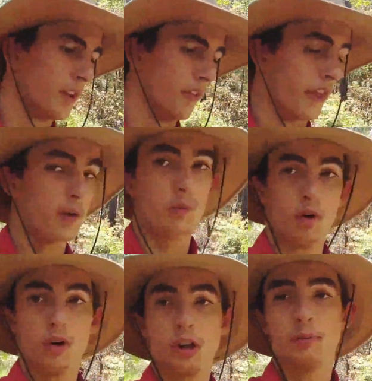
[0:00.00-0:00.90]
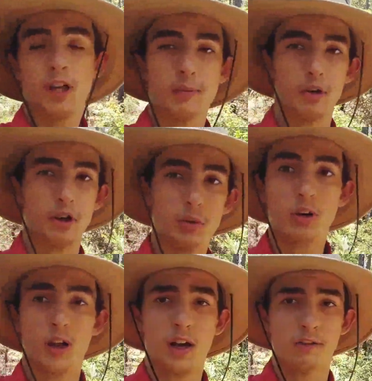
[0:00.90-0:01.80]
they would only be able to
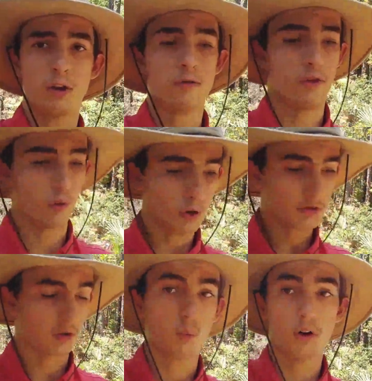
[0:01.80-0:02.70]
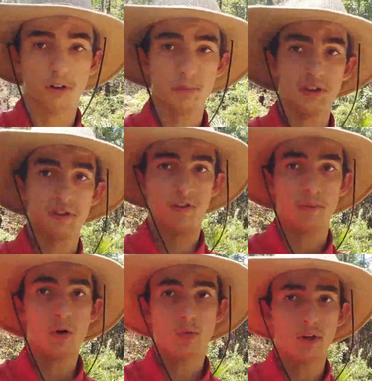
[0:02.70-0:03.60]
utilize over the winter one species of
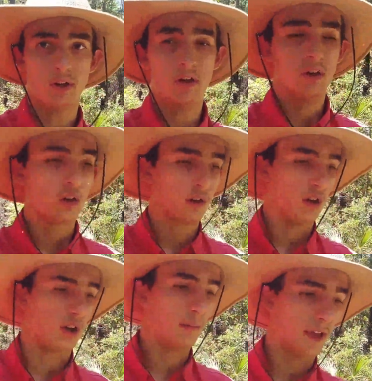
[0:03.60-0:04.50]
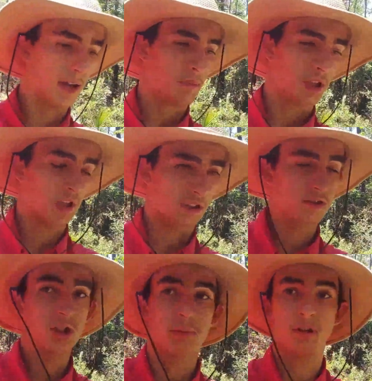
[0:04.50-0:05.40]
milkweed, that being
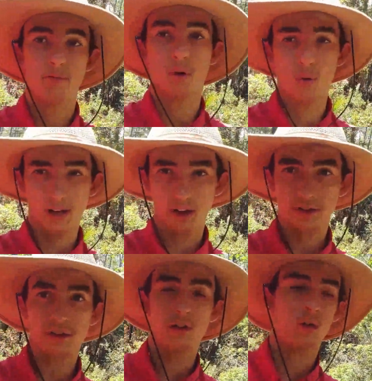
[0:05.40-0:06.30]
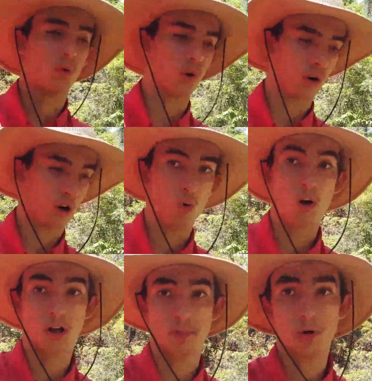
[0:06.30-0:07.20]
Asclepias perennis, or
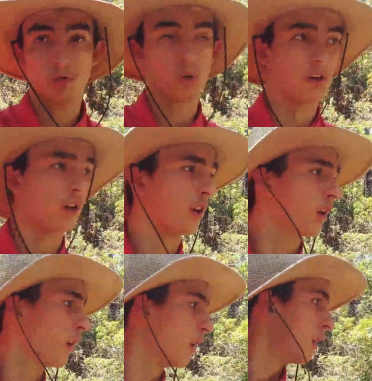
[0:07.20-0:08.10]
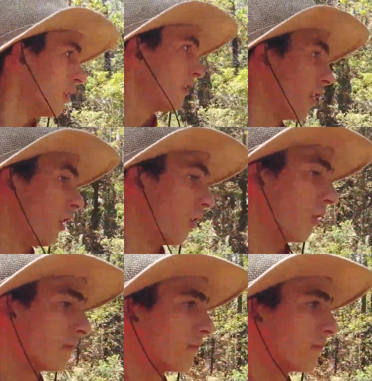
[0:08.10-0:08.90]
aquatic milkweed. So